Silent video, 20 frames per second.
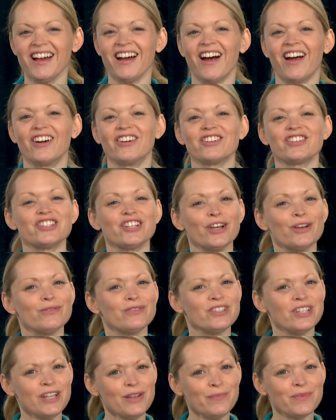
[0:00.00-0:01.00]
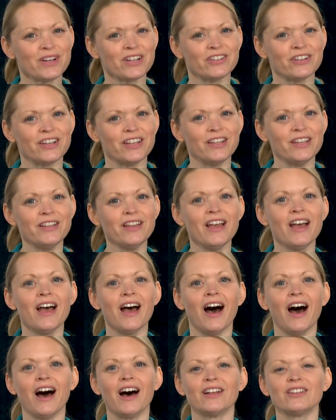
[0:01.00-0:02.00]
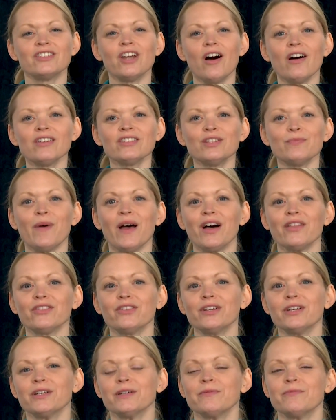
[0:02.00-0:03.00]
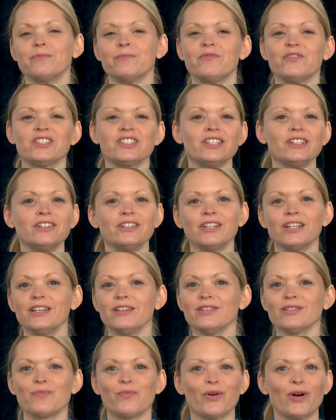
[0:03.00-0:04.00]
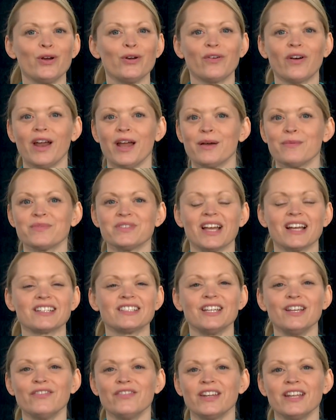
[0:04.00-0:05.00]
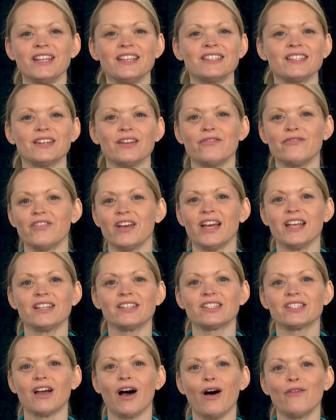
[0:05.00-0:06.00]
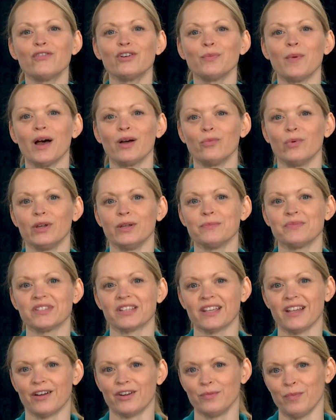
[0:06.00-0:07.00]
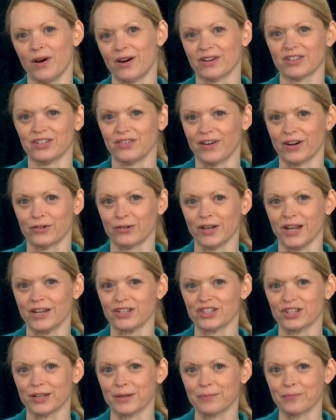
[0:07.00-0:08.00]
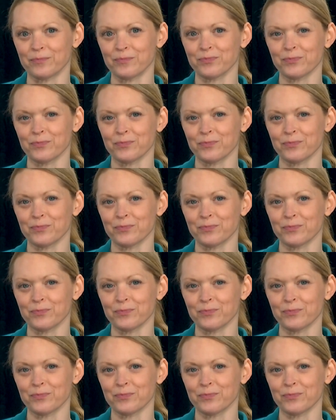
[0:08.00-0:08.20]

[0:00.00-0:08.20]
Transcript: Our show typically talks about the facilities, programs, activities, and events offered by Williamson County Parks and Recreation.